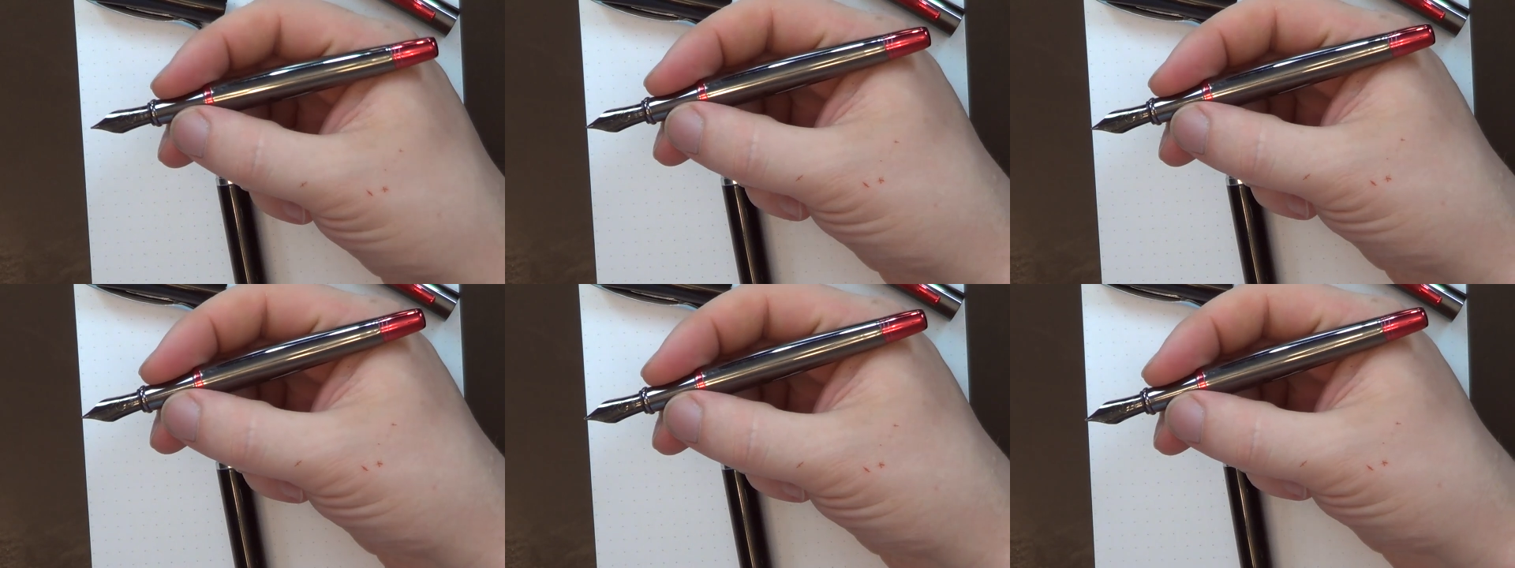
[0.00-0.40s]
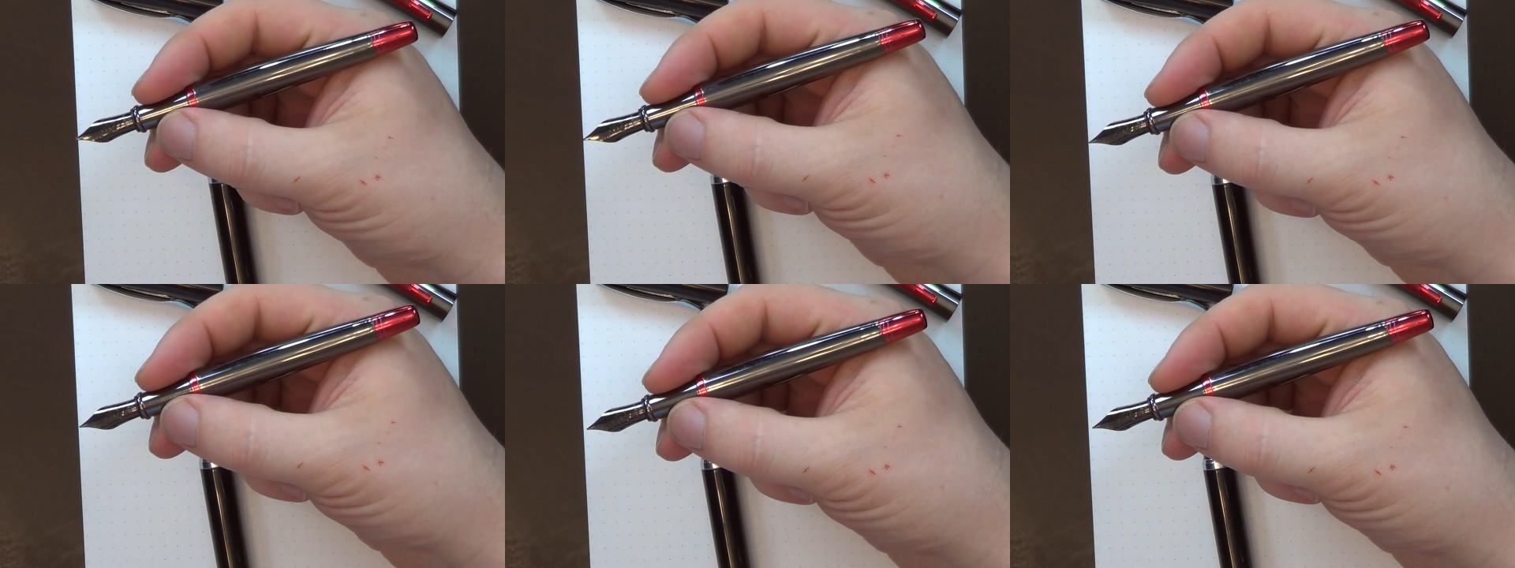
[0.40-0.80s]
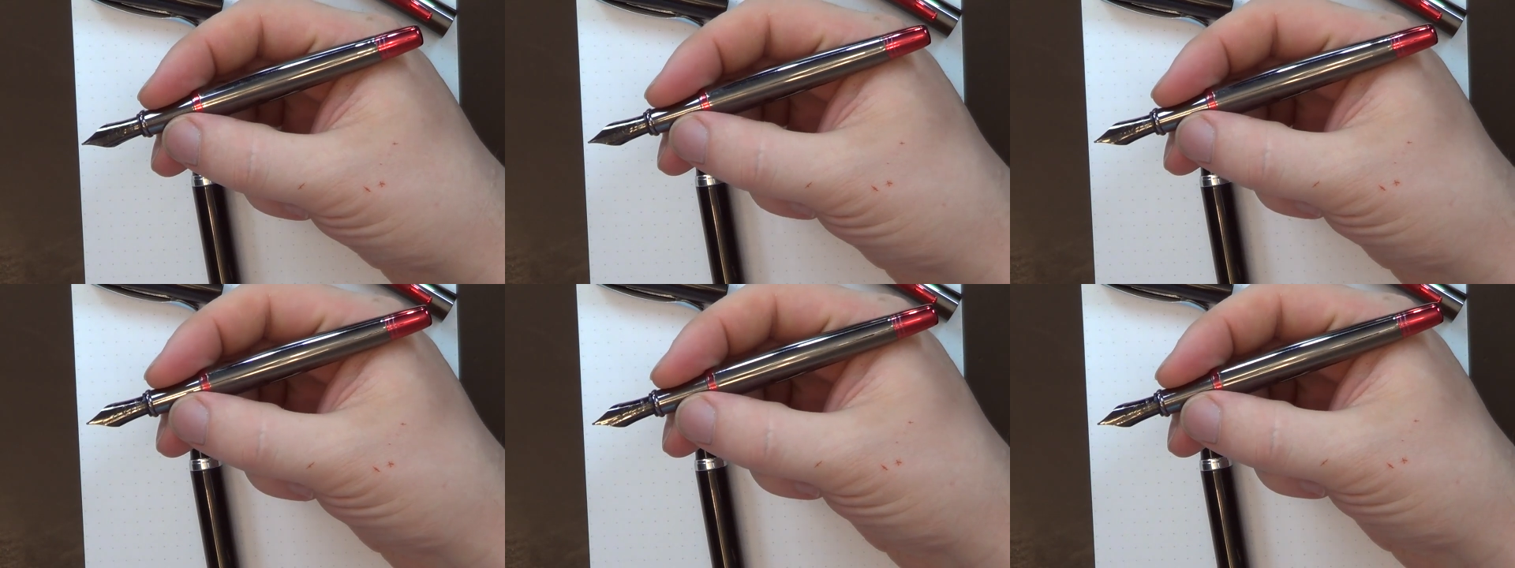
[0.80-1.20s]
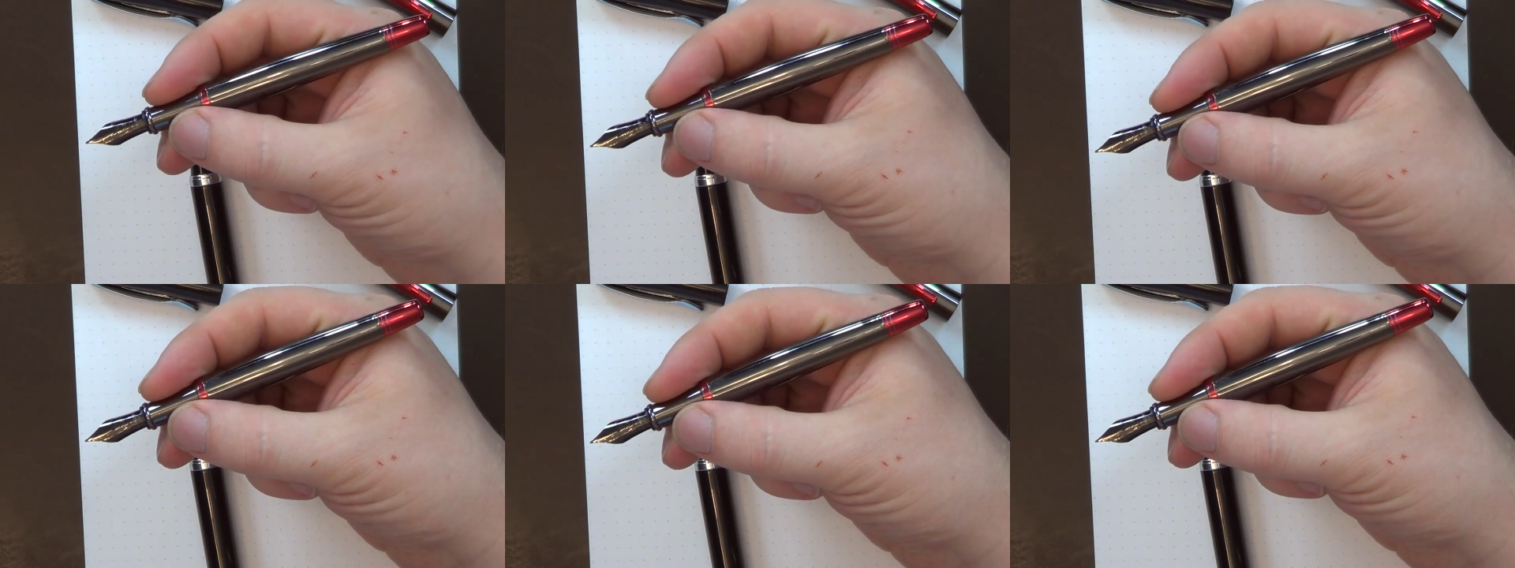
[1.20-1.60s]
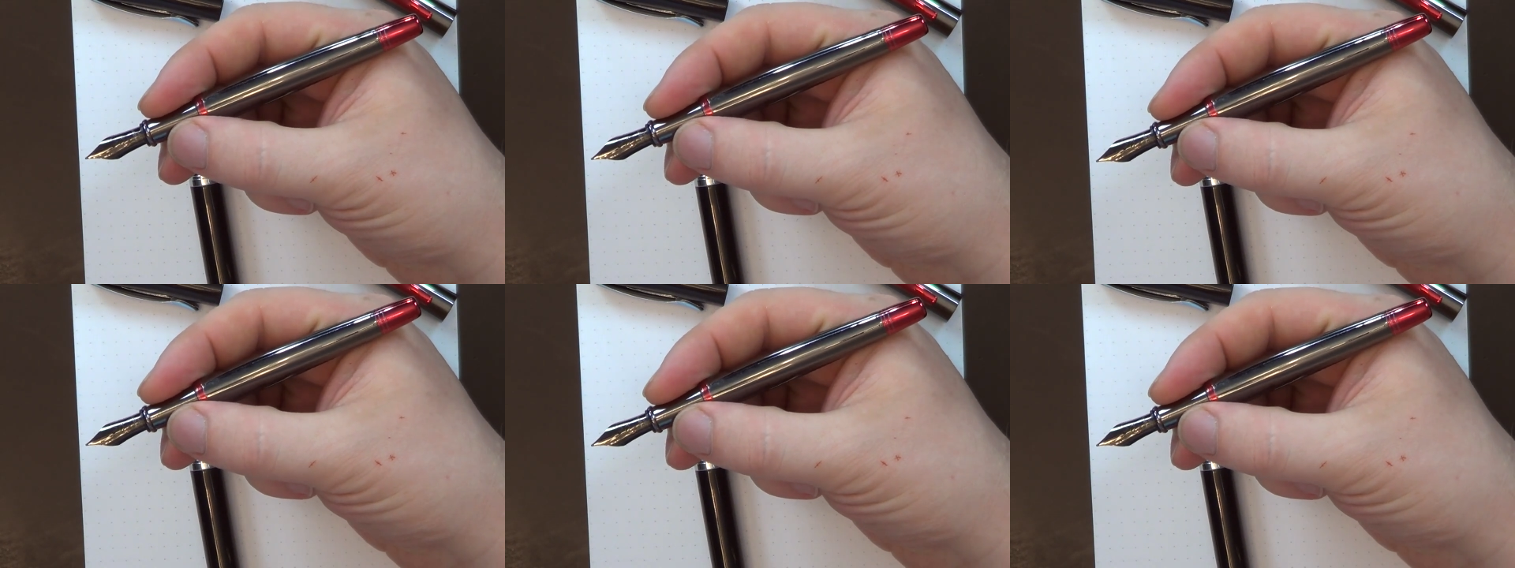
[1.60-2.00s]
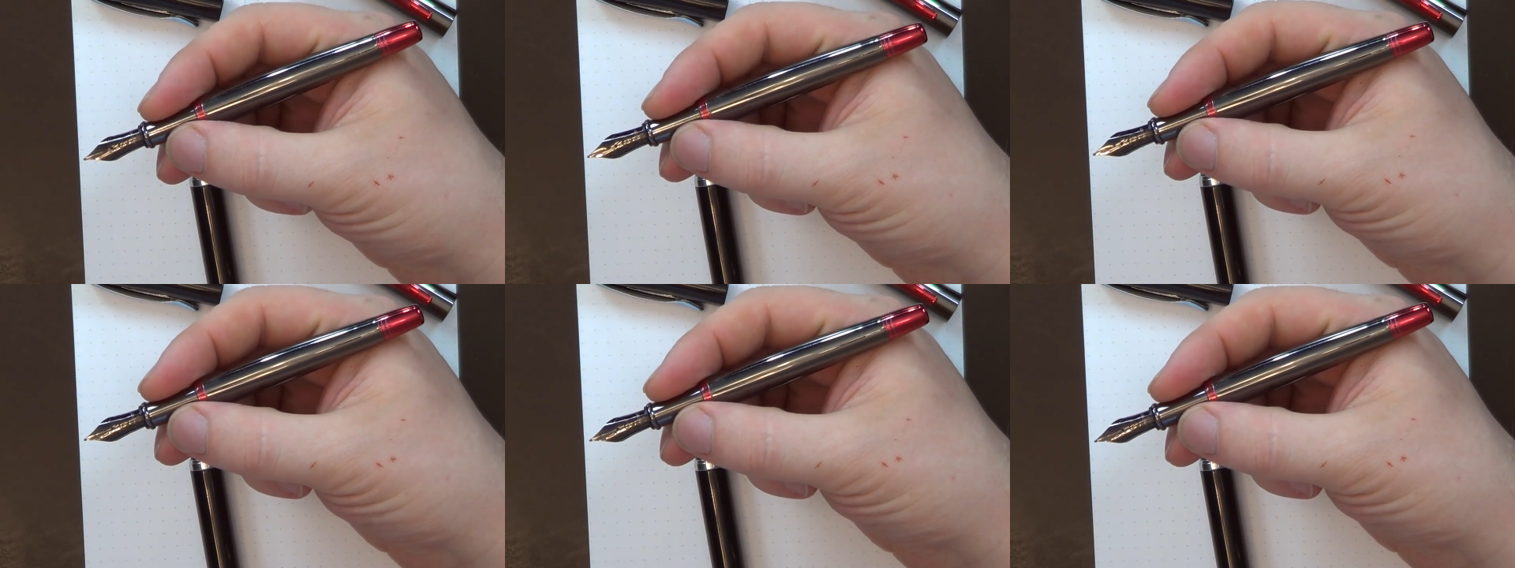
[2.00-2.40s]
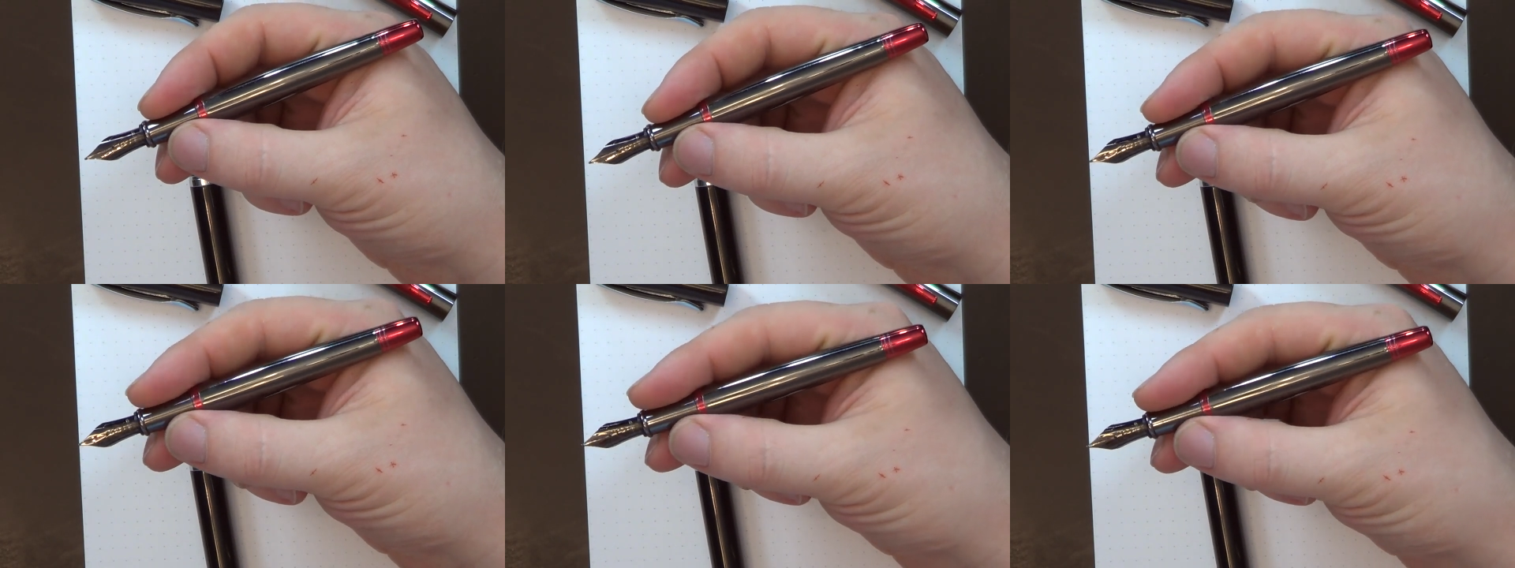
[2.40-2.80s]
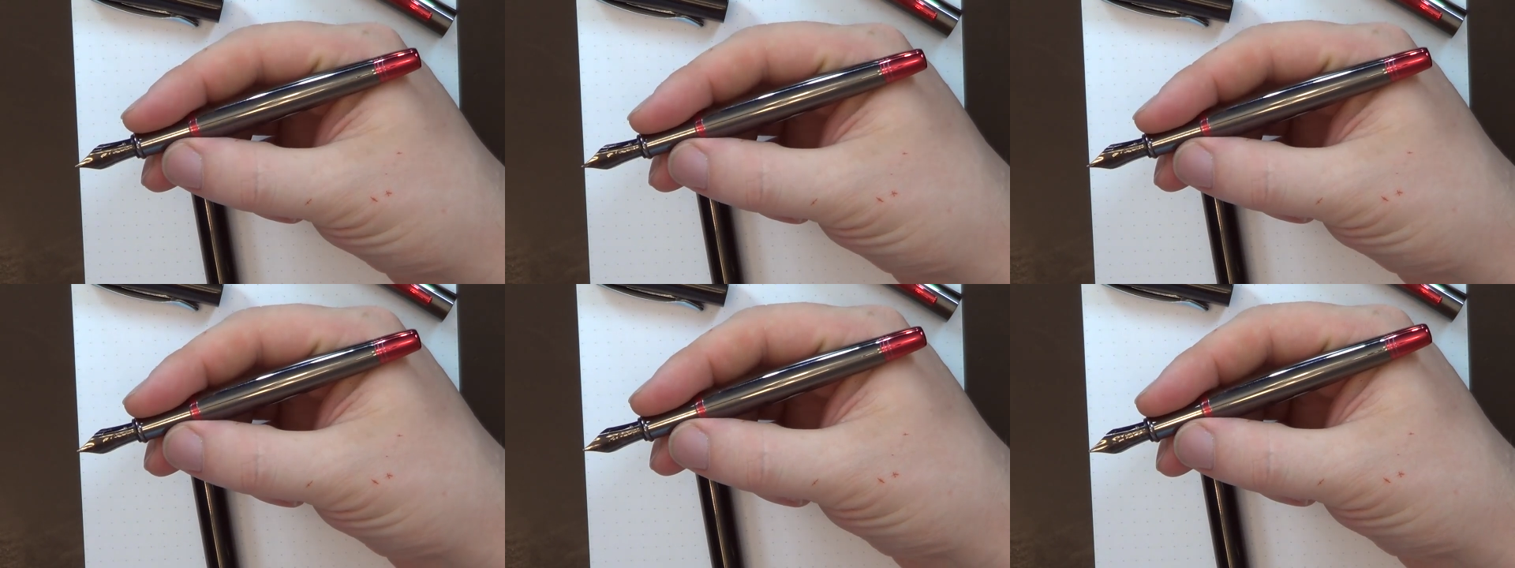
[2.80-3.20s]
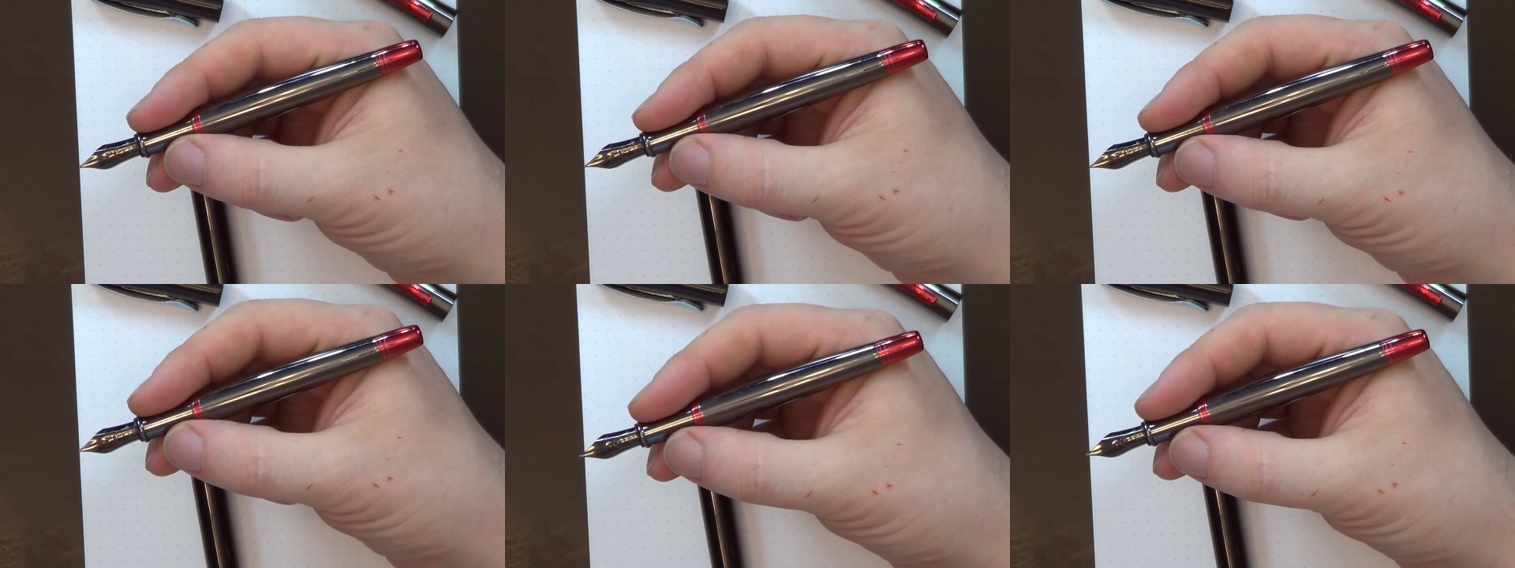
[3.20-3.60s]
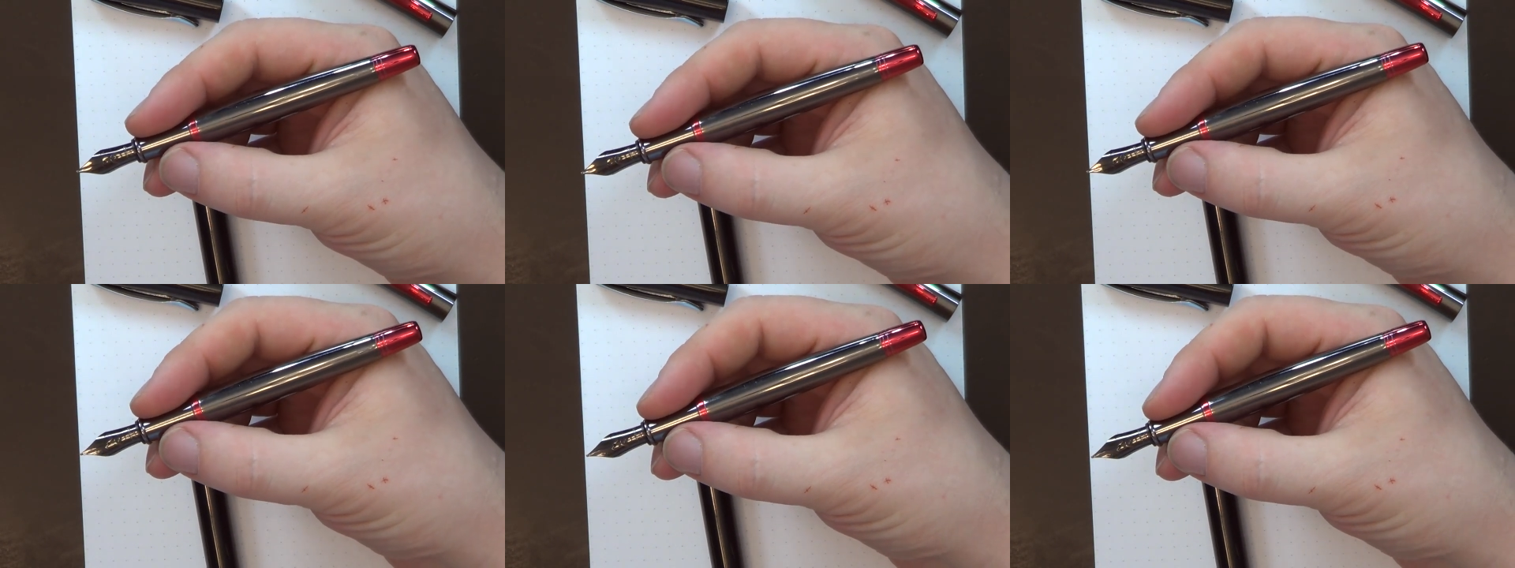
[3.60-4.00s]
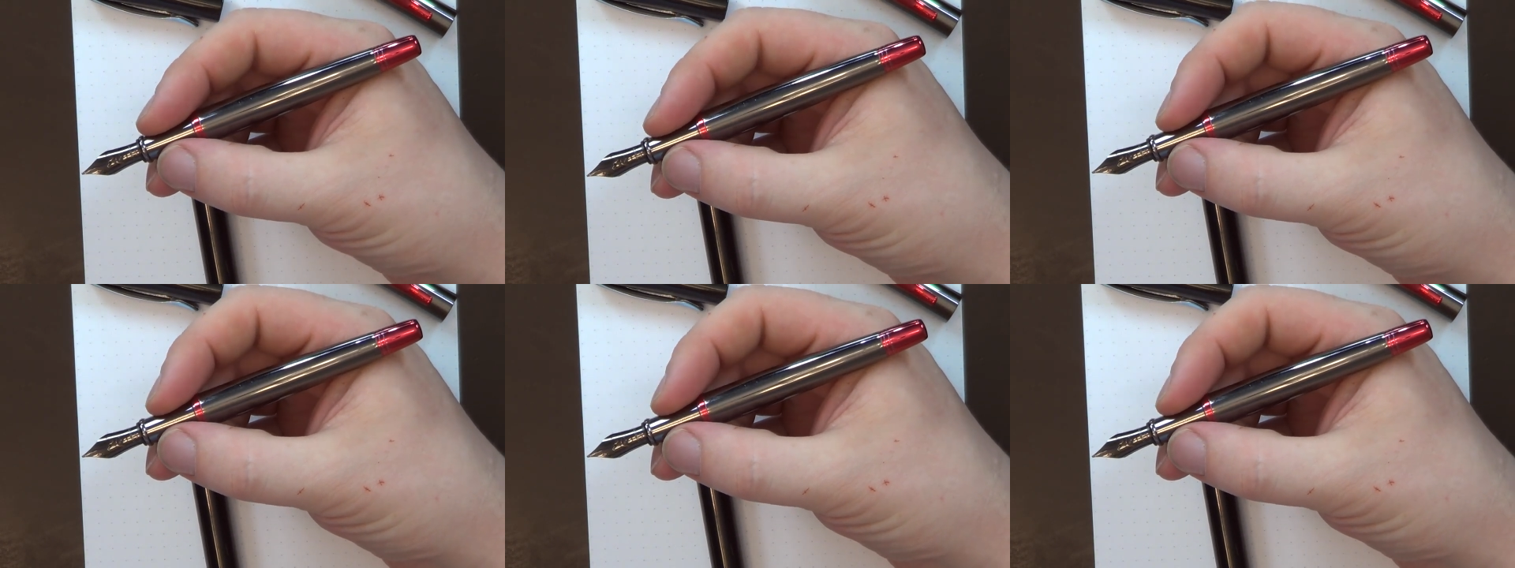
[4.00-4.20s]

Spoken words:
No face is visible, so there are no lips to read.